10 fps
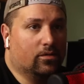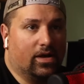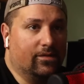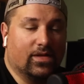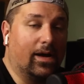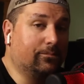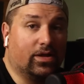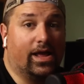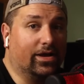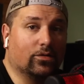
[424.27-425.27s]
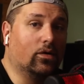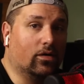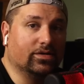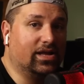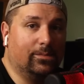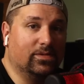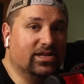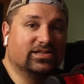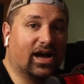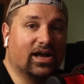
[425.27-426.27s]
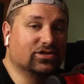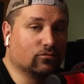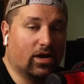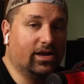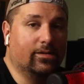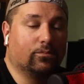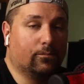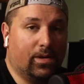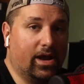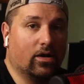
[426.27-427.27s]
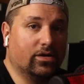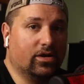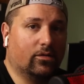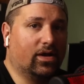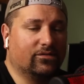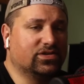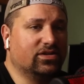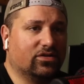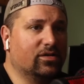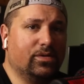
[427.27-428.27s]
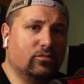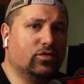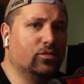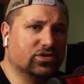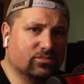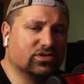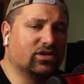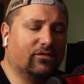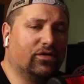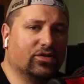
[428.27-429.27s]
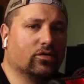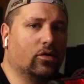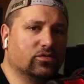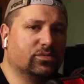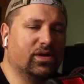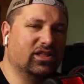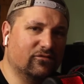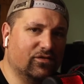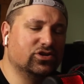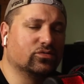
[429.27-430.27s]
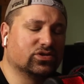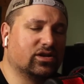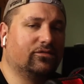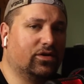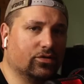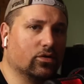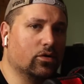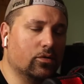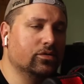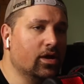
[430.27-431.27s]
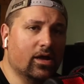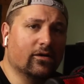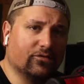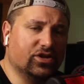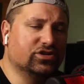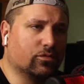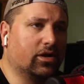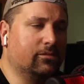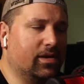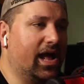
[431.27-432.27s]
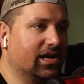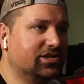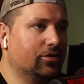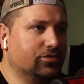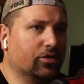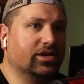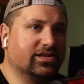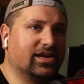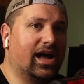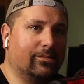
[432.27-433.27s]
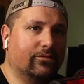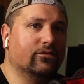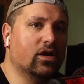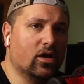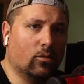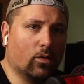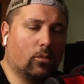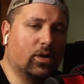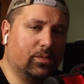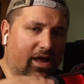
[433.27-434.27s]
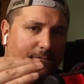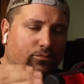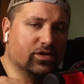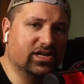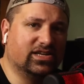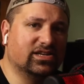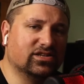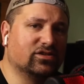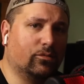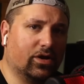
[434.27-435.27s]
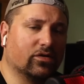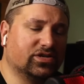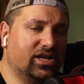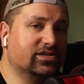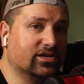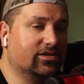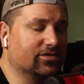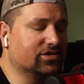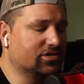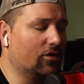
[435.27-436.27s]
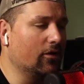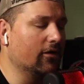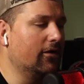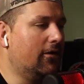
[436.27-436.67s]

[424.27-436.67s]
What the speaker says: and not playing at all and keeping these guys ready and prepared, you know. And obviously they're going to be doing some stuff on their own, some individual stuff on their own for these running backs, you know, during the time and where when we have preseason to when our season does start.